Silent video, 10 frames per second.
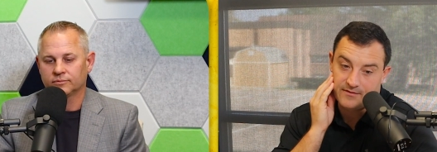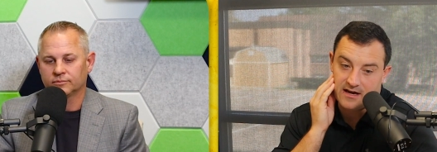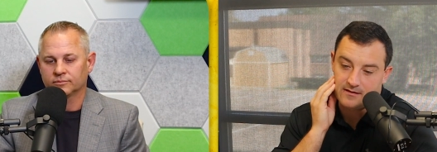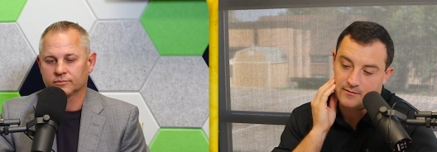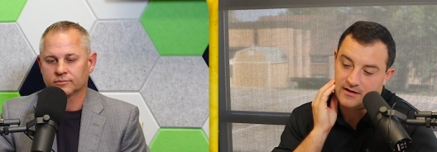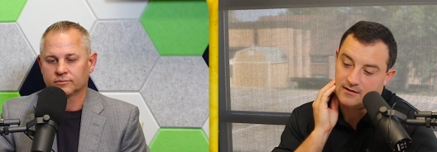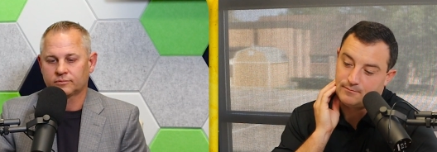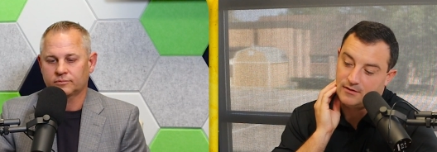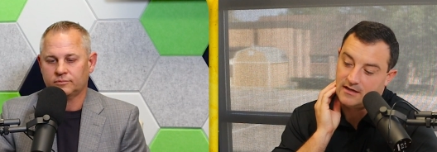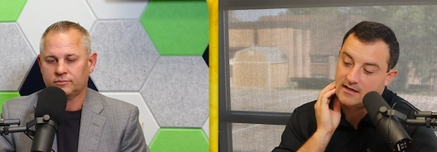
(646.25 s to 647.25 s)
Speaker 1: yeah the money you're
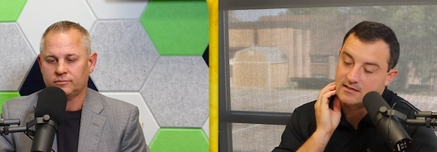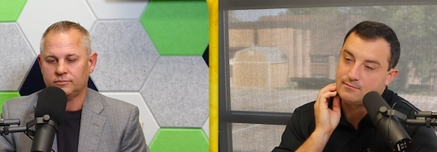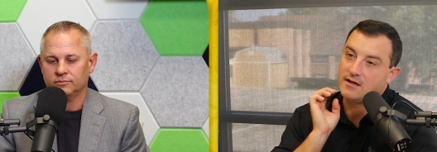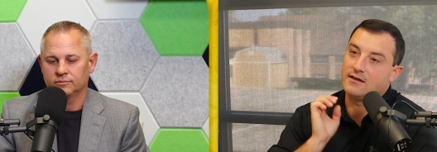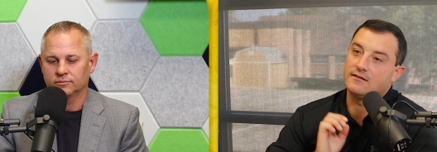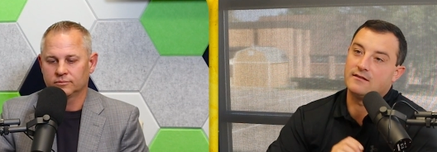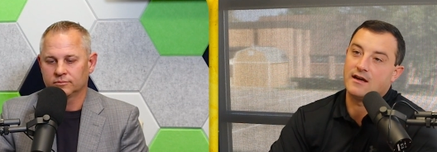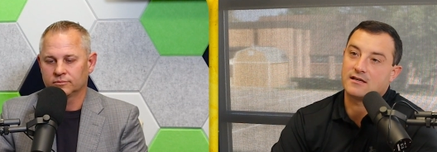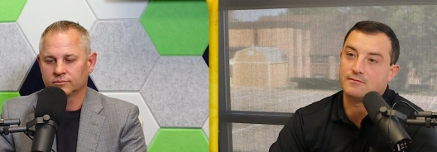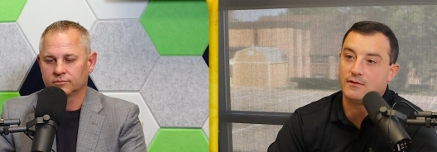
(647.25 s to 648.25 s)
planning on spending in the
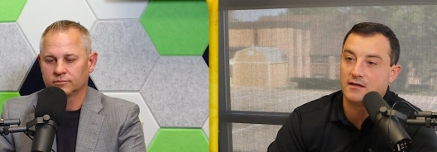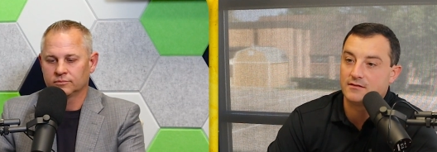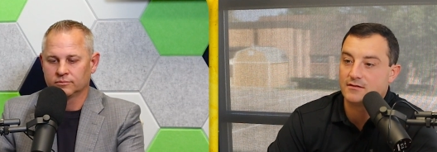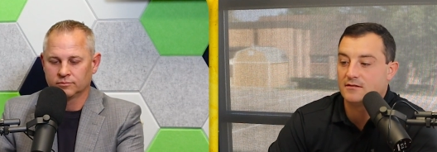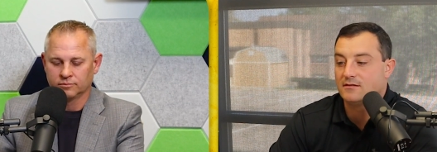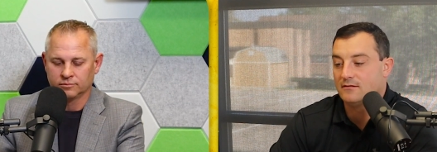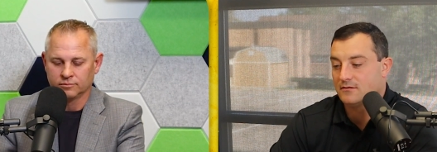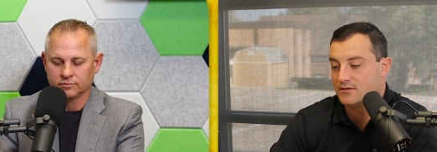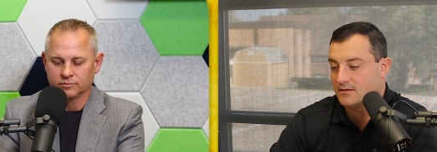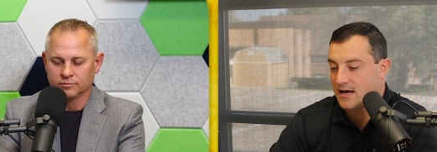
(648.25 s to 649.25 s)
next month should
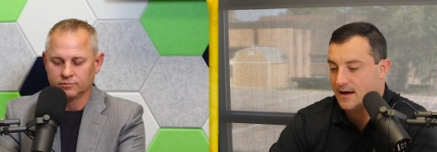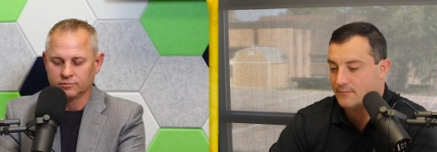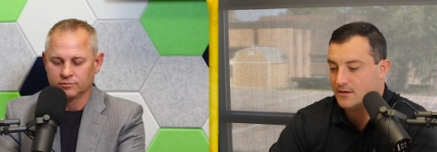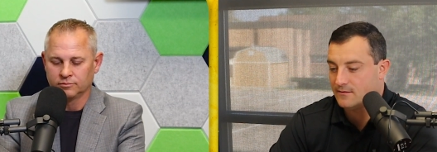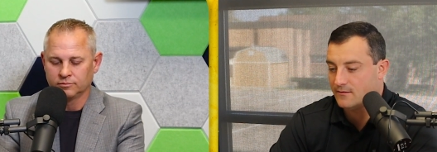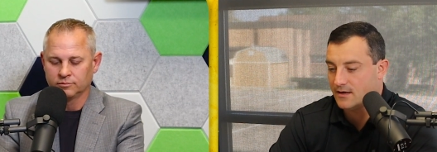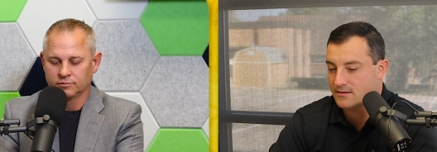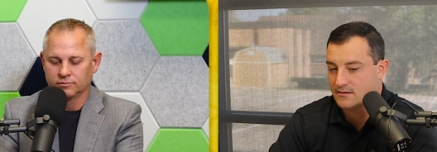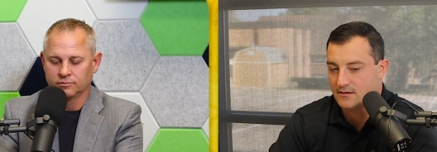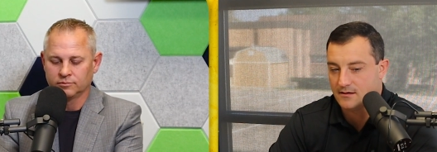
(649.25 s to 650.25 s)
should not be
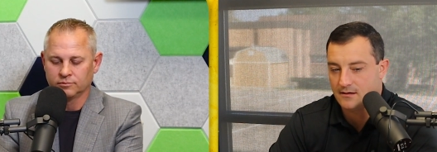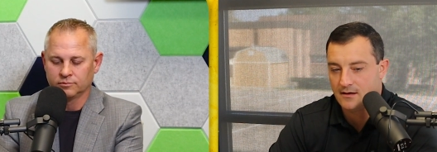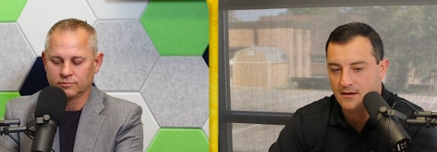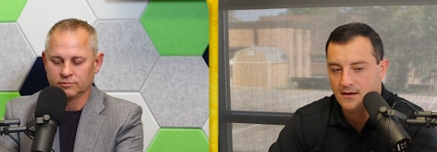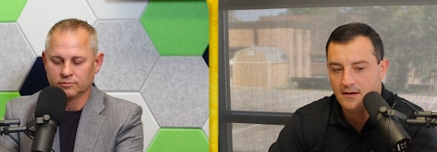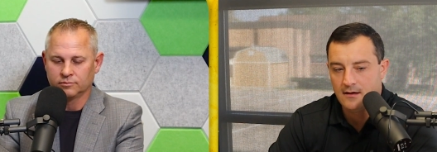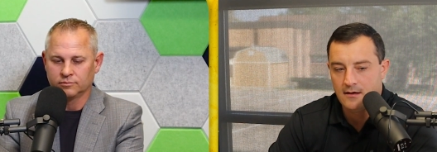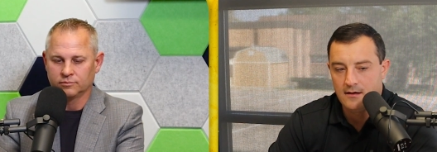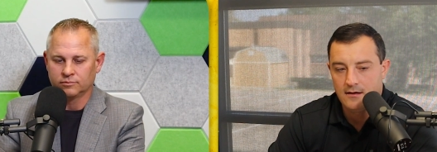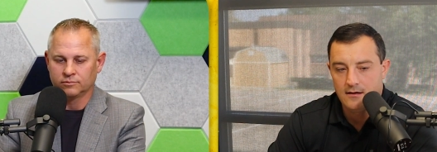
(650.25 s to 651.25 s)
invested in
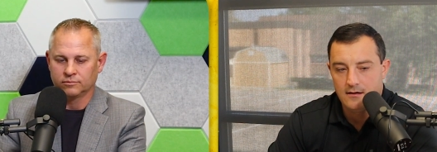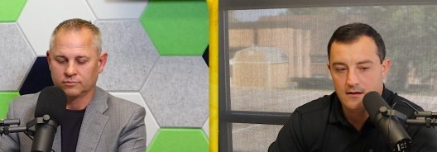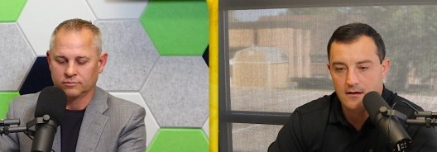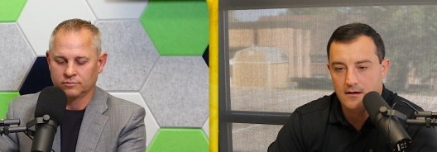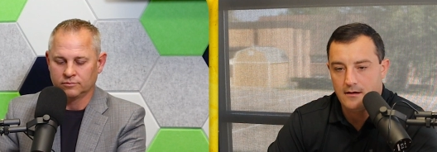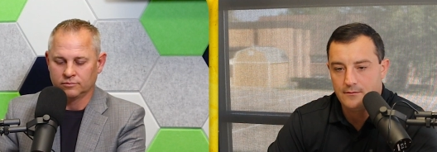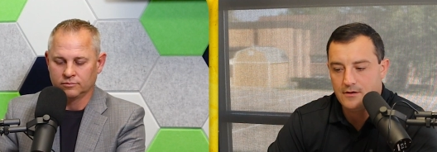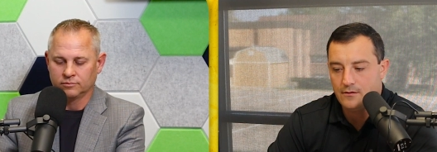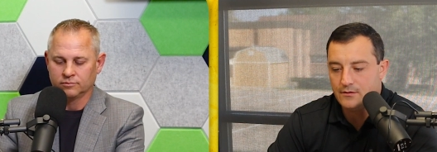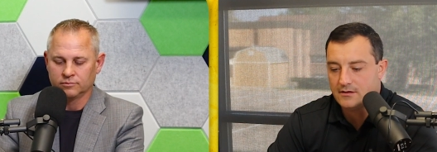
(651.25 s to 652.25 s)
um, you
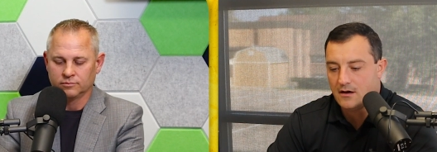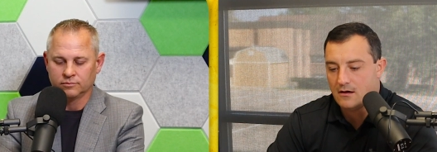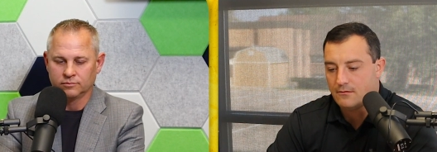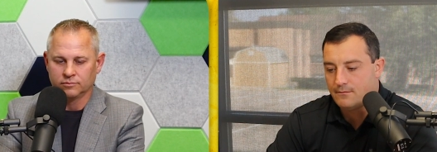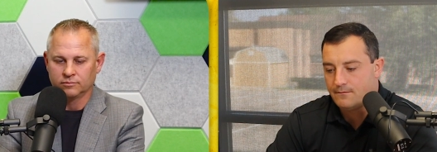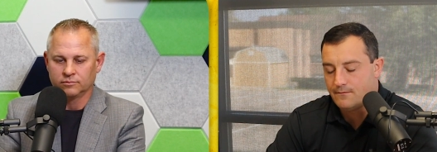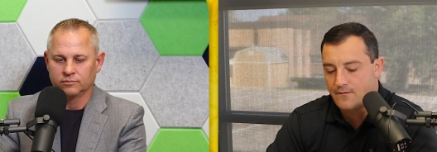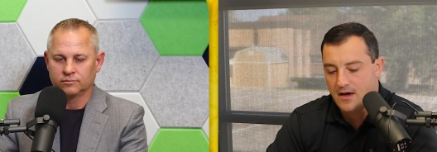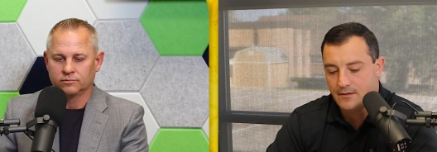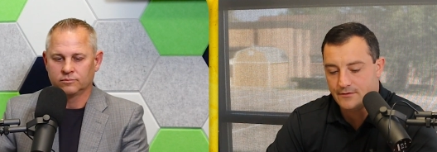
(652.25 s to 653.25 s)
know, we talk with
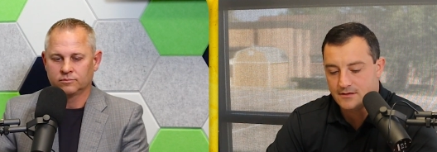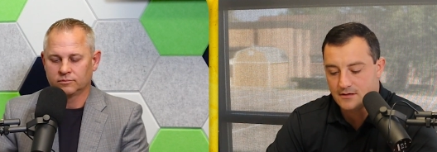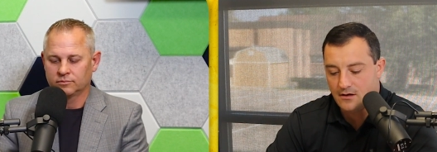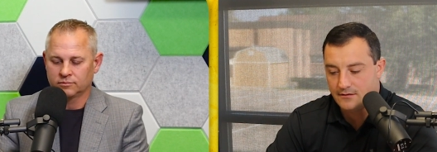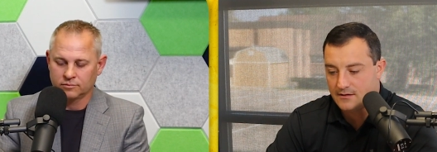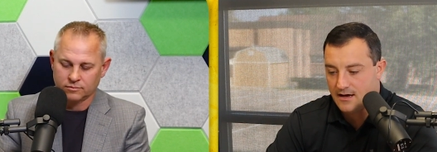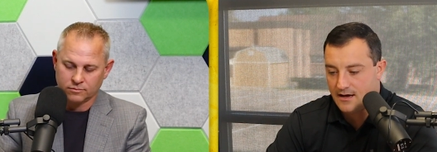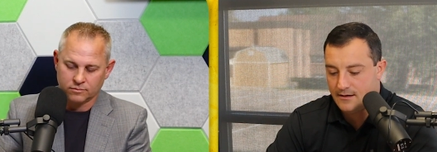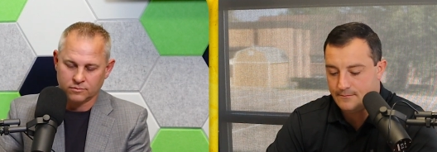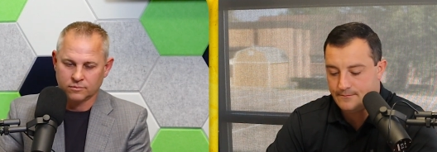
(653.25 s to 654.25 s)
families all the
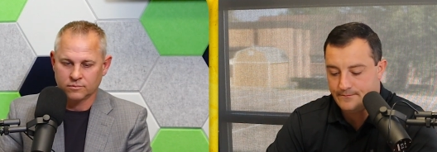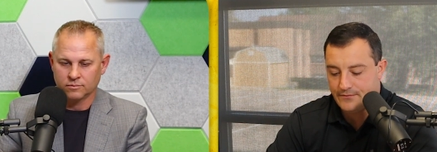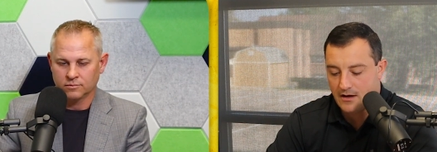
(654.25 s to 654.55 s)
time.